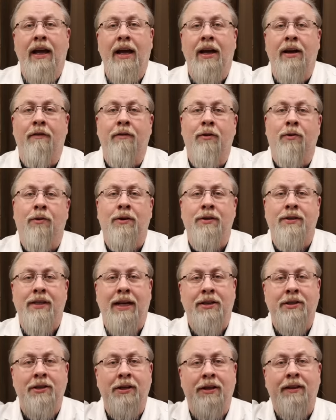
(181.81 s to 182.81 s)
And of course,
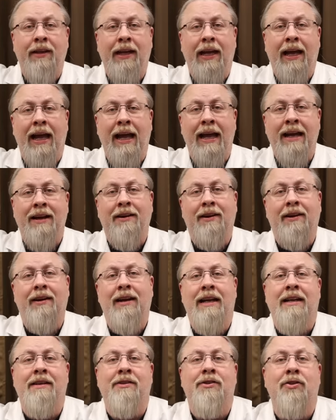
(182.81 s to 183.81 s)
I took the Anker
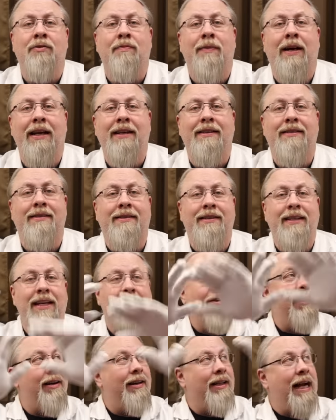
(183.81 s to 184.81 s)
into my
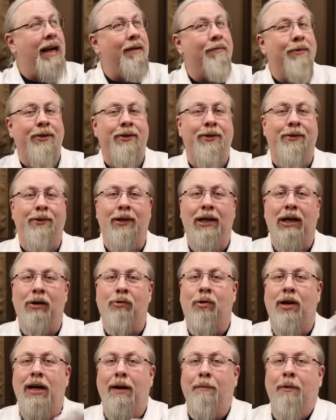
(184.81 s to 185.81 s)
secret laboratory
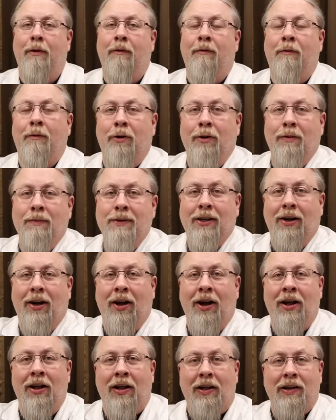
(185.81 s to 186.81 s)
where I performed
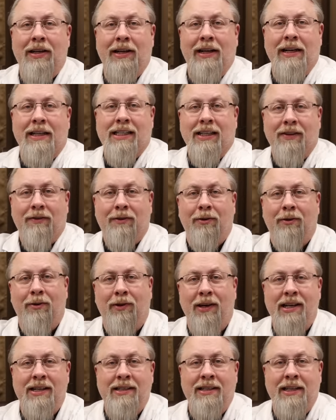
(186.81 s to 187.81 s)
all kinds of
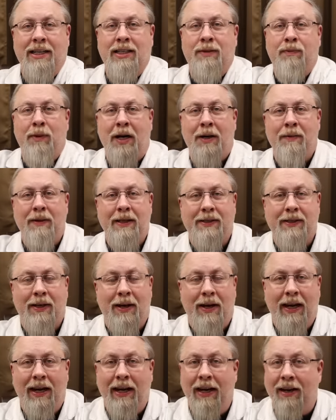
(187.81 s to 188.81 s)
crazy experiments
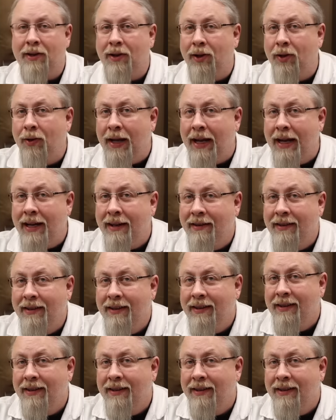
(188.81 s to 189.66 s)
on it, including,